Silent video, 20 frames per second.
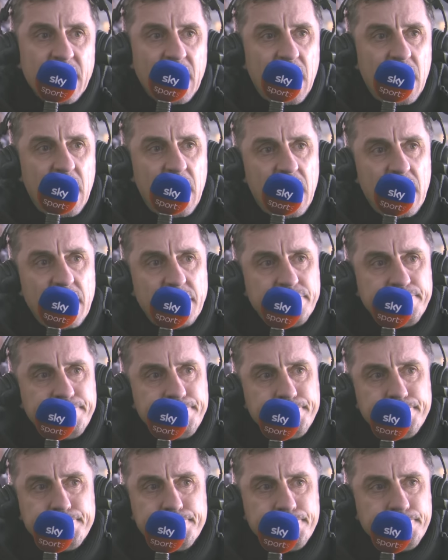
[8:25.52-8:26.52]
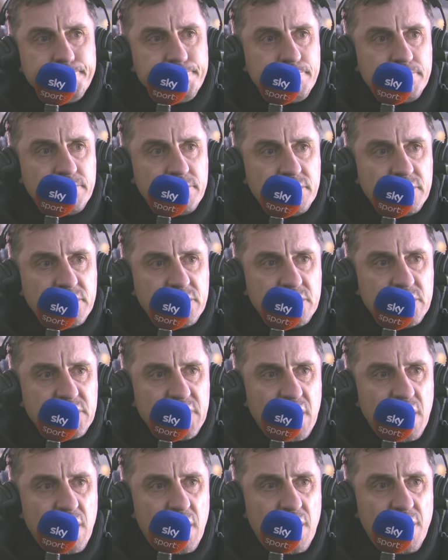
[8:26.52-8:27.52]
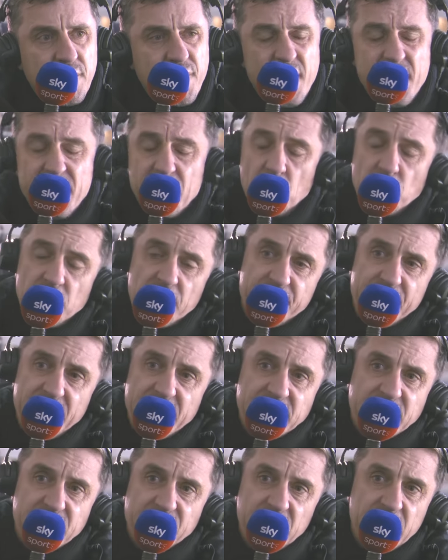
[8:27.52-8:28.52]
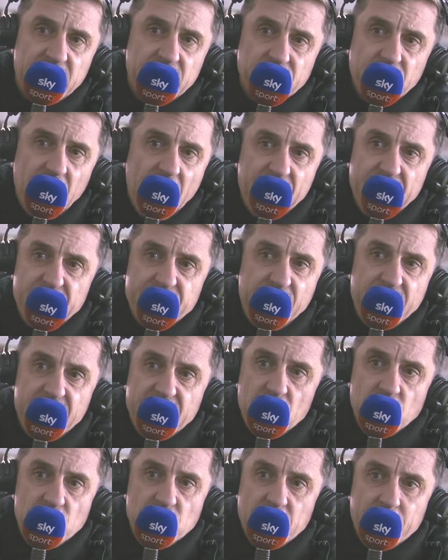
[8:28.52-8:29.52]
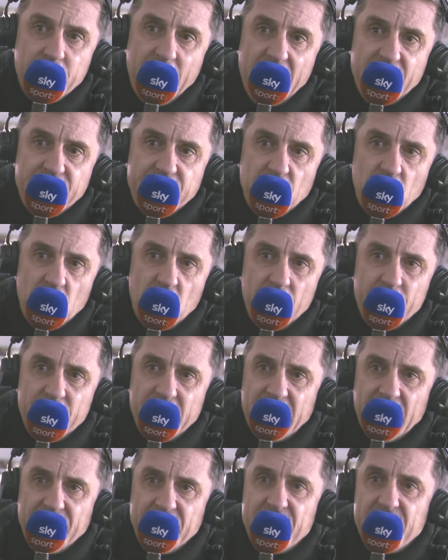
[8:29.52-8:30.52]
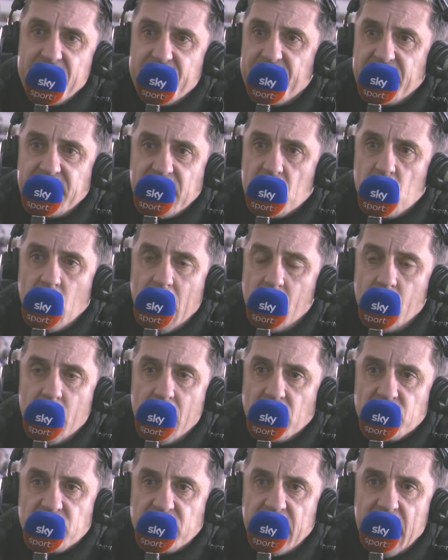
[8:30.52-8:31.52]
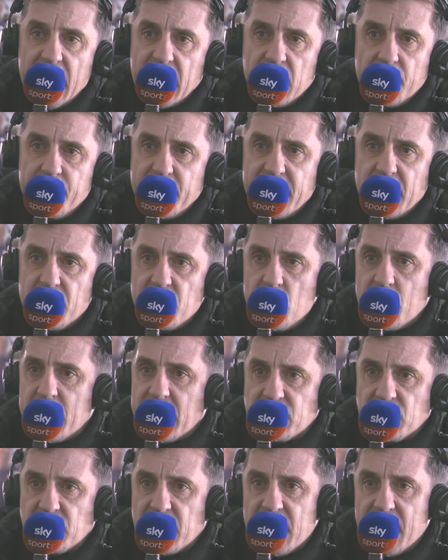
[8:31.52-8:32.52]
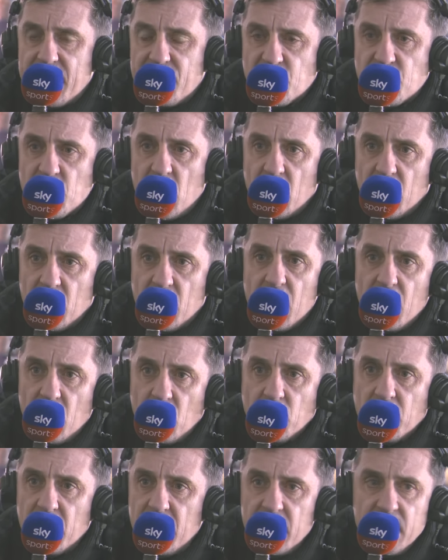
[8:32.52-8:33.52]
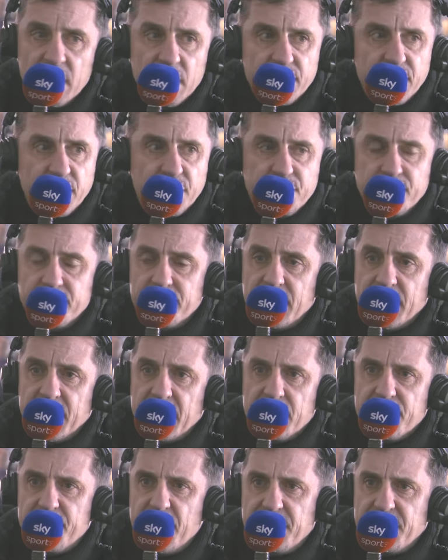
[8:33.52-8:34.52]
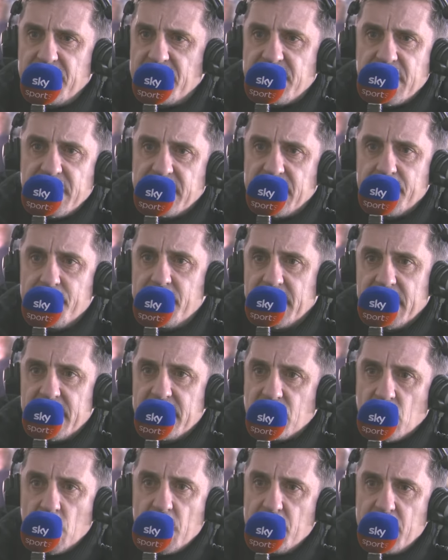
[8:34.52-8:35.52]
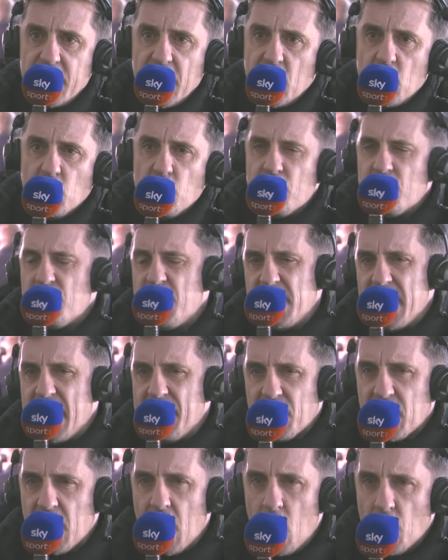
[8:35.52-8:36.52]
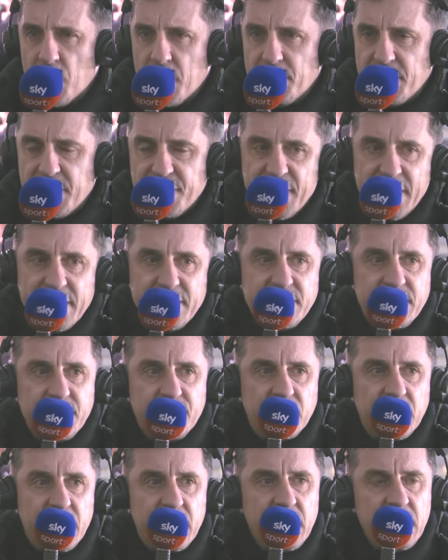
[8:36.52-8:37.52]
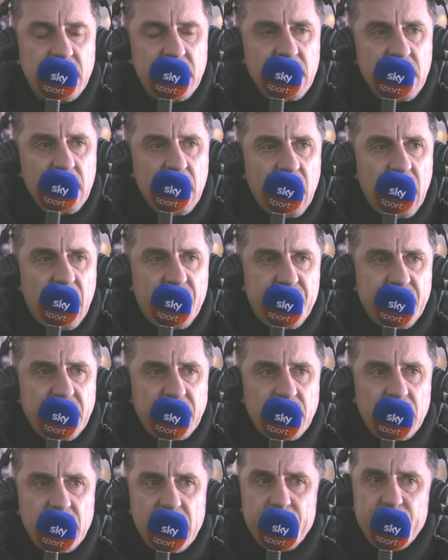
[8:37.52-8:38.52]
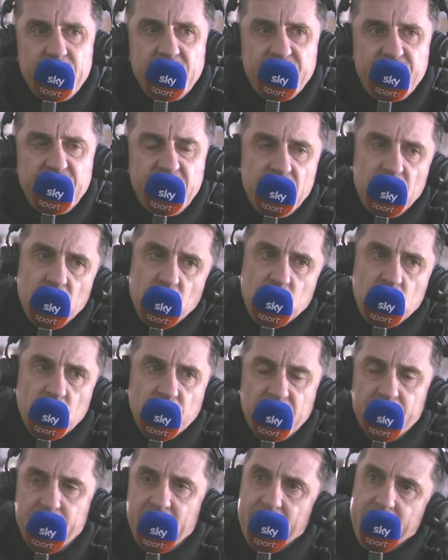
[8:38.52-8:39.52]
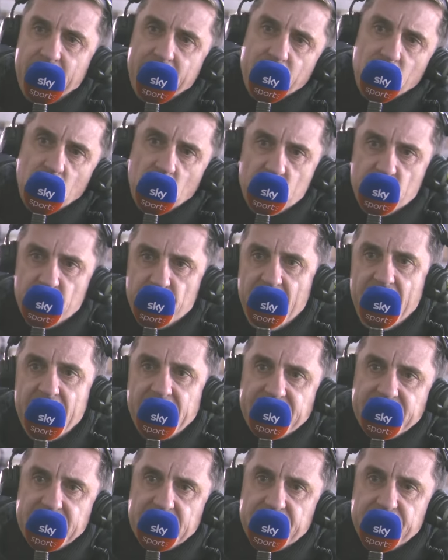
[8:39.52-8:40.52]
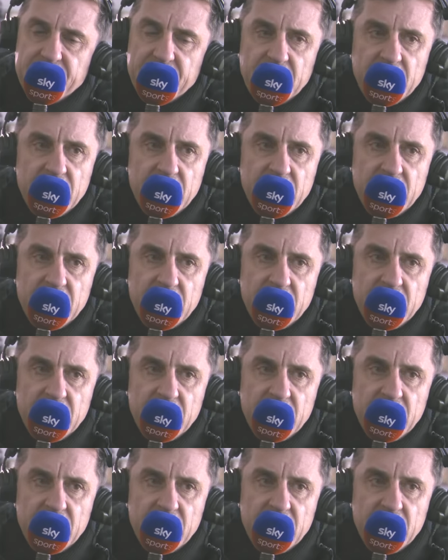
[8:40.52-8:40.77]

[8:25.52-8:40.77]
Very good defensively. I think very good as a back four. I mean, I think they defended quite well today. I mean, Newcastle didn't have a shot on goal for, I think, 50, 60 minutes. So you couldn't really have a go at them defensively. I think that in midfield, could they be a bit more creative?